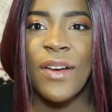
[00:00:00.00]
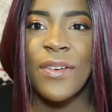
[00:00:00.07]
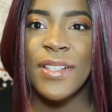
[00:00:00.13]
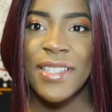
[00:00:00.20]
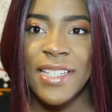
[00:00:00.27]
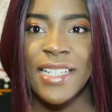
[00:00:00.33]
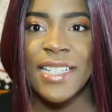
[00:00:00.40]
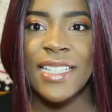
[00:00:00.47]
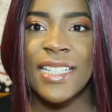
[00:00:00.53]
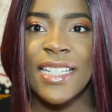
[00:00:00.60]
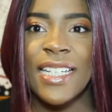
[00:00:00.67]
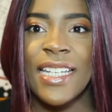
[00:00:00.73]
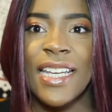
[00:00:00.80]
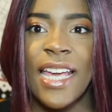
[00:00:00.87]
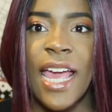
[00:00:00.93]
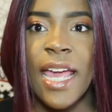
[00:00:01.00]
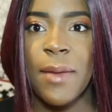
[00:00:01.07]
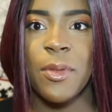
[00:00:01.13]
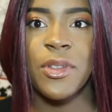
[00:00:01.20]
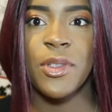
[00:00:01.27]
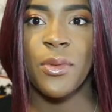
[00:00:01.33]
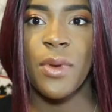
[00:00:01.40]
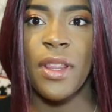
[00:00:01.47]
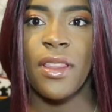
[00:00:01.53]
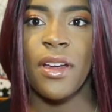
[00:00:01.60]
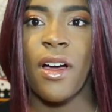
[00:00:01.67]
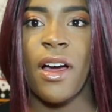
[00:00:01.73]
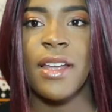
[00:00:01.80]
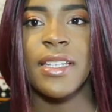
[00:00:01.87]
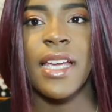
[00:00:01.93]
was luckily able to win the
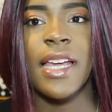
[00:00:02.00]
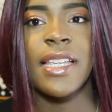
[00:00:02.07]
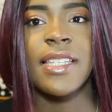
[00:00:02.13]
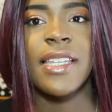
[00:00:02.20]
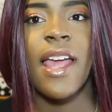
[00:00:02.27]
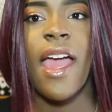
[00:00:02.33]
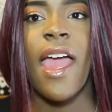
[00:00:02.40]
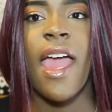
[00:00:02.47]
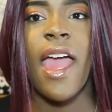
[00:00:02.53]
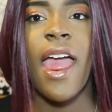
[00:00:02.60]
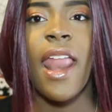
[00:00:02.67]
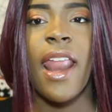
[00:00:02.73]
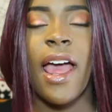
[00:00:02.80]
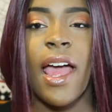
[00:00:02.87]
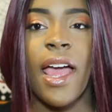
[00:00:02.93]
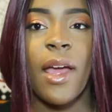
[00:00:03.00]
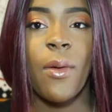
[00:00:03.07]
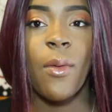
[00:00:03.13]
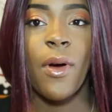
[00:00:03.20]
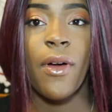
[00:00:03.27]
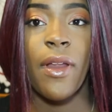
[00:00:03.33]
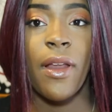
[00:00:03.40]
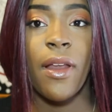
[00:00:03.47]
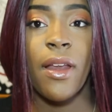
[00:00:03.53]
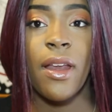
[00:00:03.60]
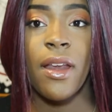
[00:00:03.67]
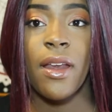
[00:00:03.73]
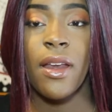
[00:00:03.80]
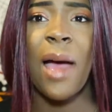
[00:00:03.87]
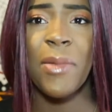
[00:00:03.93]
contest, and I won
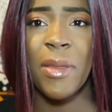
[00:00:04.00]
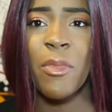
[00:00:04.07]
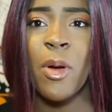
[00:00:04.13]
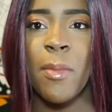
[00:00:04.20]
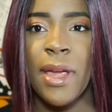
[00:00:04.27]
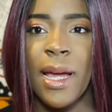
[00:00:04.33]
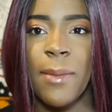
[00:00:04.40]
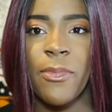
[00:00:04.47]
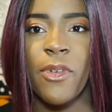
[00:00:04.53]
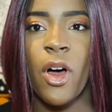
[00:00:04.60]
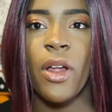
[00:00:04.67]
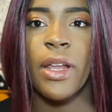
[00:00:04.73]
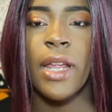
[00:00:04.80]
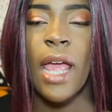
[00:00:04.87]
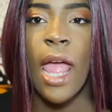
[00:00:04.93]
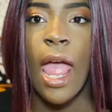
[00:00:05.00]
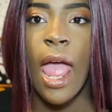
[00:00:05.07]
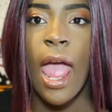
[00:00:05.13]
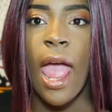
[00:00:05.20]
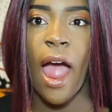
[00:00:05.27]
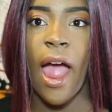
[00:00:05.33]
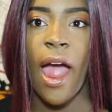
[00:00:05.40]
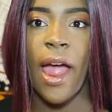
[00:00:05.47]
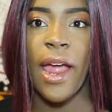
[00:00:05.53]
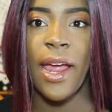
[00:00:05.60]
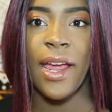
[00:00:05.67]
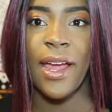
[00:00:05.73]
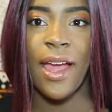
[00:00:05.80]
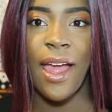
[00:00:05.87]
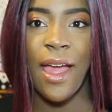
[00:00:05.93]
the Mer Makeup Vault.
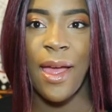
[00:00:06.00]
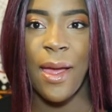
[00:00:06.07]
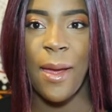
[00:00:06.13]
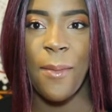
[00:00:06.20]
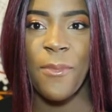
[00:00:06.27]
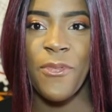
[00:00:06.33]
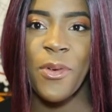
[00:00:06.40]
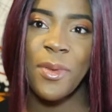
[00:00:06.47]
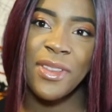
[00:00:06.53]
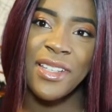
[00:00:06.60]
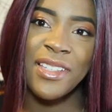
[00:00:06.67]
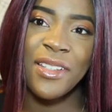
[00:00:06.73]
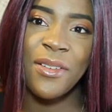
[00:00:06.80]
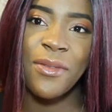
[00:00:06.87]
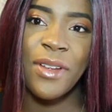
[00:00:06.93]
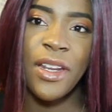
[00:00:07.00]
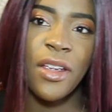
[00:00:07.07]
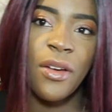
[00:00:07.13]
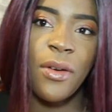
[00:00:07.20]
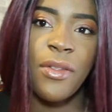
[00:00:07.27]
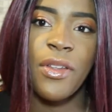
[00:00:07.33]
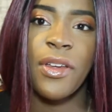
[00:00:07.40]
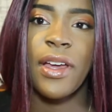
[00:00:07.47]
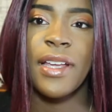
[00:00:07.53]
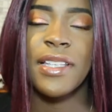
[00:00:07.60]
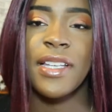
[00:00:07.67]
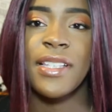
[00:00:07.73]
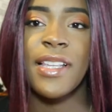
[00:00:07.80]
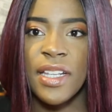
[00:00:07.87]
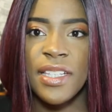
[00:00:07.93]
I am filming this little video with you guys
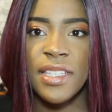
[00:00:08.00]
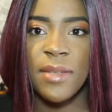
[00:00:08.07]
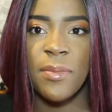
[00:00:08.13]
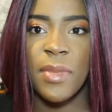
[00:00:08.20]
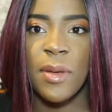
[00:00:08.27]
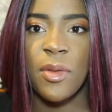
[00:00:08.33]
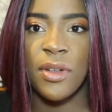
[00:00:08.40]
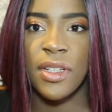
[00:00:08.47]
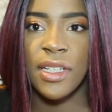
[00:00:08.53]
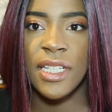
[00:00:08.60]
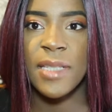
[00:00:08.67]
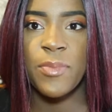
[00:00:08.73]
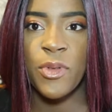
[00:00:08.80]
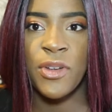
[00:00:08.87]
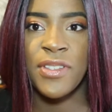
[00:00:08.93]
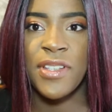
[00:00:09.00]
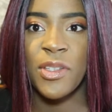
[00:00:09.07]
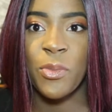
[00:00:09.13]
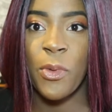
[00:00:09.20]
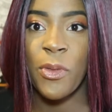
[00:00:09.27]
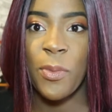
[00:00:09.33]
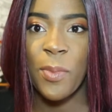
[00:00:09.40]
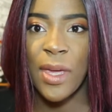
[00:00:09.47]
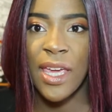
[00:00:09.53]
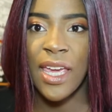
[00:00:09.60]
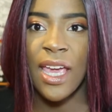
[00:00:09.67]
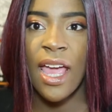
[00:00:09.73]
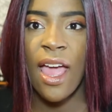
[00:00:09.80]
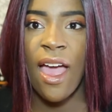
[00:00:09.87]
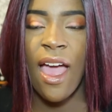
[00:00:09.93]
because I'm just gonna be able to experience this with
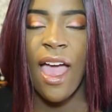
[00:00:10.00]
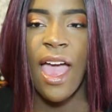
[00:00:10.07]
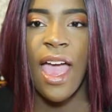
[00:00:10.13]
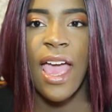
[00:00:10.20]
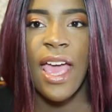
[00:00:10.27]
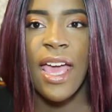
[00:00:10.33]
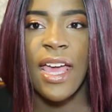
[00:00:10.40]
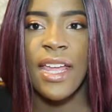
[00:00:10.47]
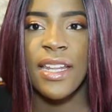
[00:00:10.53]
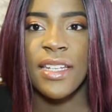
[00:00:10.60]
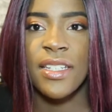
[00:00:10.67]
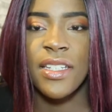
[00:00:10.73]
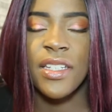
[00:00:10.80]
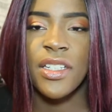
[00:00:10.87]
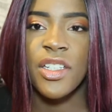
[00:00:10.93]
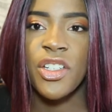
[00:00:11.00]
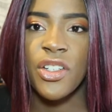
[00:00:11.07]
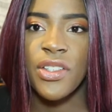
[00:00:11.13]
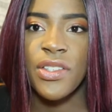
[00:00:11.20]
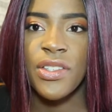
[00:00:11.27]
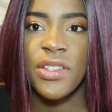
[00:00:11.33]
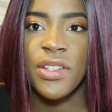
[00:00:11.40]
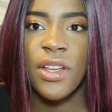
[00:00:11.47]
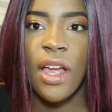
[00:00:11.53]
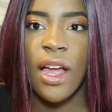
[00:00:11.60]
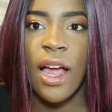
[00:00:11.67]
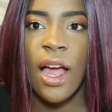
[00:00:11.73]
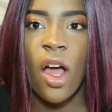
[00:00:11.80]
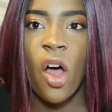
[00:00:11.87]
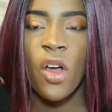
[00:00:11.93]
me and just
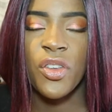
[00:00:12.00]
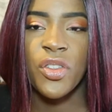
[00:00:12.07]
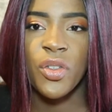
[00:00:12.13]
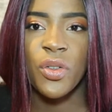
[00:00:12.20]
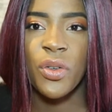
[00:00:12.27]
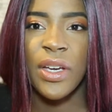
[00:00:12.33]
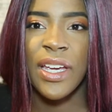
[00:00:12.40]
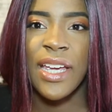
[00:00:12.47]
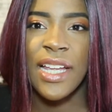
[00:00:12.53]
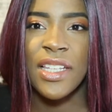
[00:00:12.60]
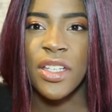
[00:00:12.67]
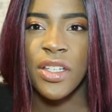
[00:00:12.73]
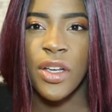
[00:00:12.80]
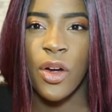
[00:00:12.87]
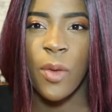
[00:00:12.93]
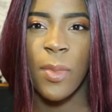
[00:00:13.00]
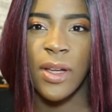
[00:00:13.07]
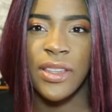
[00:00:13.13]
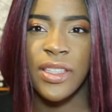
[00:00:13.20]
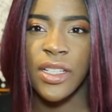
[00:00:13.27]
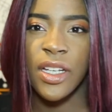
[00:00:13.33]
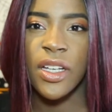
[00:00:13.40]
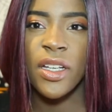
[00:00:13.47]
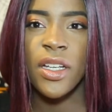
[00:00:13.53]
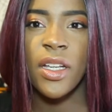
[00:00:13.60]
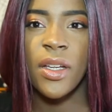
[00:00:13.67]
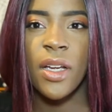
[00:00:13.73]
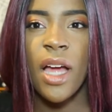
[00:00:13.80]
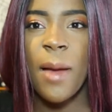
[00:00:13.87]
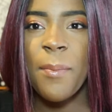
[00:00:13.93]
also like get to know about the
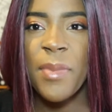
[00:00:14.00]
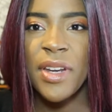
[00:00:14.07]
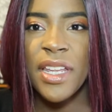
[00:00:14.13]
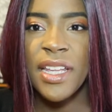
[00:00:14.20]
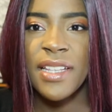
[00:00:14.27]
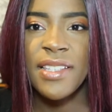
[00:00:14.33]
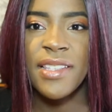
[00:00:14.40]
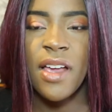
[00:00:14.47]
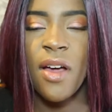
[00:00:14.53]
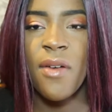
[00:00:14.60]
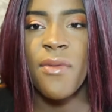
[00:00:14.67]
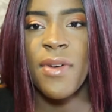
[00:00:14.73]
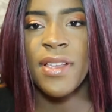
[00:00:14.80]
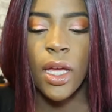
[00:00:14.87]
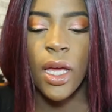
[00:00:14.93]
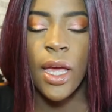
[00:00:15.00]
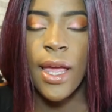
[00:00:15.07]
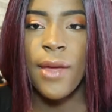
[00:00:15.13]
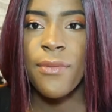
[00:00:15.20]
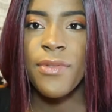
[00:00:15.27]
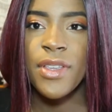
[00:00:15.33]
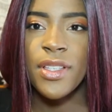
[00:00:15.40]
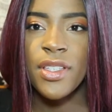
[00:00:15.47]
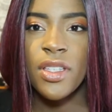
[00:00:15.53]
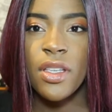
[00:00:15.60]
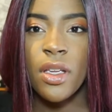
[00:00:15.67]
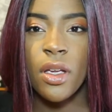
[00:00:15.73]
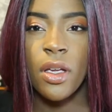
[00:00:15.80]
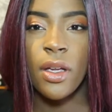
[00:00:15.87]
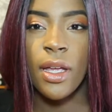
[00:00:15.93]
company itself. If these
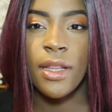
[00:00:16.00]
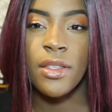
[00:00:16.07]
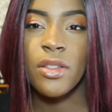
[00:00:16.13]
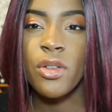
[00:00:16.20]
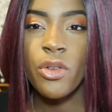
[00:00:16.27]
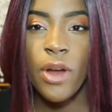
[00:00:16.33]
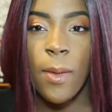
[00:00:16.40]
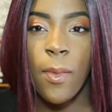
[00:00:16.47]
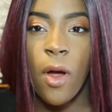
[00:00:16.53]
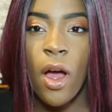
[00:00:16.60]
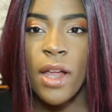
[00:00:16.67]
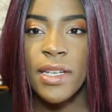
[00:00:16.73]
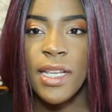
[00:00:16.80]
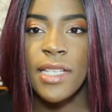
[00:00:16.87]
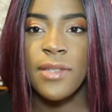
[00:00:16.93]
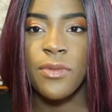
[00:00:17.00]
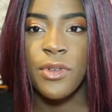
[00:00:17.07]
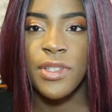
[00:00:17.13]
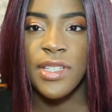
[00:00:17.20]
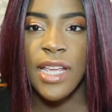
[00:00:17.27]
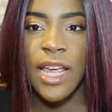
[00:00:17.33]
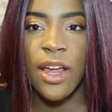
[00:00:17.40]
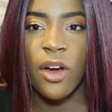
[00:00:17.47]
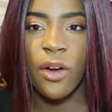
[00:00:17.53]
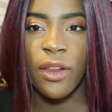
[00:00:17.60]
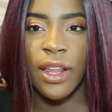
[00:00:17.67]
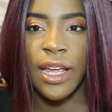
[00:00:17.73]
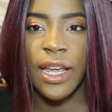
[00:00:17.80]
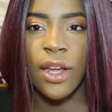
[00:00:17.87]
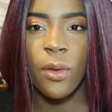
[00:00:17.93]
Instagram contests for say are
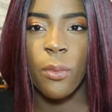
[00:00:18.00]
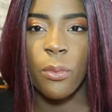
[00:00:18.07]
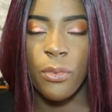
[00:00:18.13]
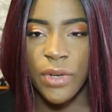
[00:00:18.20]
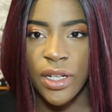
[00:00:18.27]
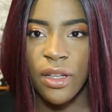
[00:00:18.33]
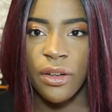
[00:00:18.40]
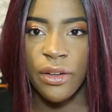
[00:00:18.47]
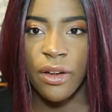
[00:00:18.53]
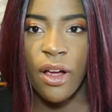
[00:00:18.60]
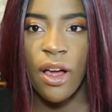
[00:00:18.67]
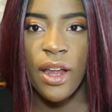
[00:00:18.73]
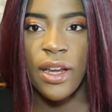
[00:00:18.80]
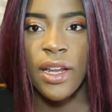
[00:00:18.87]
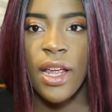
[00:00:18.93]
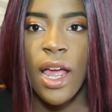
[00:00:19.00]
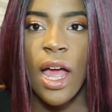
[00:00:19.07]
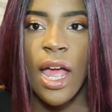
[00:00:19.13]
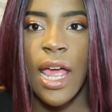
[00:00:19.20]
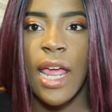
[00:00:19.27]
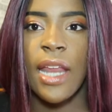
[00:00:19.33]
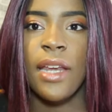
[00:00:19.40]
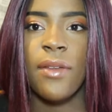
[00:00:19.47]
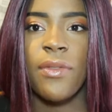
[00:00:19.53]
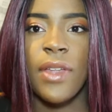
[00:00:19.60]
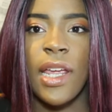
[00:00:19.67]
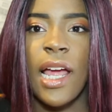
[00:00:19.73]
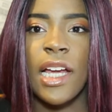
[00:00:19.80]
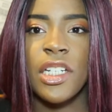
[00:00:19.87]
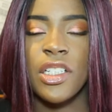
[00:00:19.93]
like real or not, and if
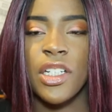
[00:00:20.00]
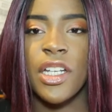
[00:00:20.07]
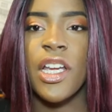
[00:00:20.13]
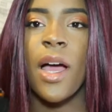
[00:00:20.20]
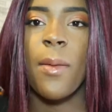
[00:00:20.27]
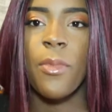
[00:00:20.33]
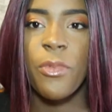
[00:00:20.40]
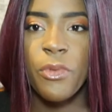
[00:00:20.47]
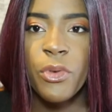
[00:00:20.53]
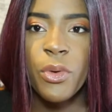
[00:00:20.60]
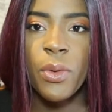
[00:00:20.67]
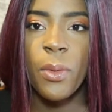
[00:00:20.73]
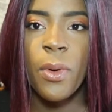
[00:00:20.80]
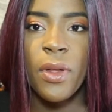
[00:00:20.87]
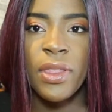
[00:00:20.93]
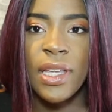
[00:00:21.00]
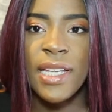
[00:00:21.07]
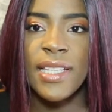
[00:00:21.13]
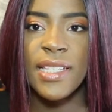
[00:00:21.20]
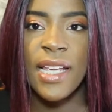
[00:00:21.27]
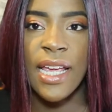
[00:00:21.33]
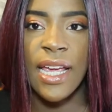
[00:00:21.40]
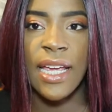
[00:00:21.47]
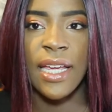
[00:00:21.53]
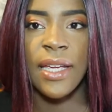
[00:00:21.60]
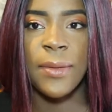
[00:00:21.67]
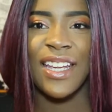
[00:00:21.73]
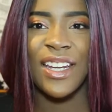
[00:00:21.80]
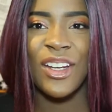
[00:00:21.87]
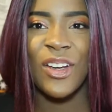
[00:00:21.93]
they actually come through with what they
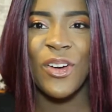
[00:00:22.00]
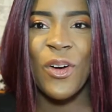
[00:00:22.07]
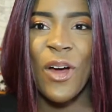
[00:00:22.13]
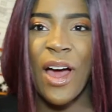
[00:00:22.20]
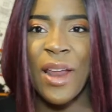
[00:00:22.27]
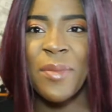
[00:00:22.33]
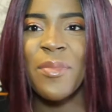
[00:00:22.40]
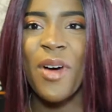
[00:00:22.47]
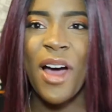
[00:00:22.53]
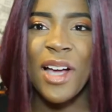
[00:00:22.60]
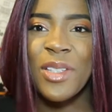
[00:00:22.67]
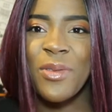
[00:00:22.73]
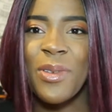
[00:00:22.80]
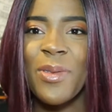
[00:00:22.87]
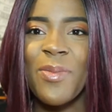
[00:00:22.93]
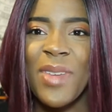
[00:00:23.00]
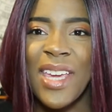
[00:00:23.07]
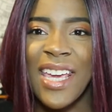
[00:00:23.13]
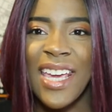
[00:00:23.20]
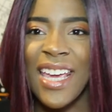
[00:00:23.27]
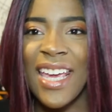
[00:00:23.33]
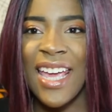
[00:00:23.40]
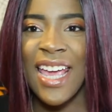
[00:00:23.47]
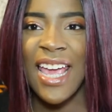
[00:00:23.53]
say, you know, unbox with me,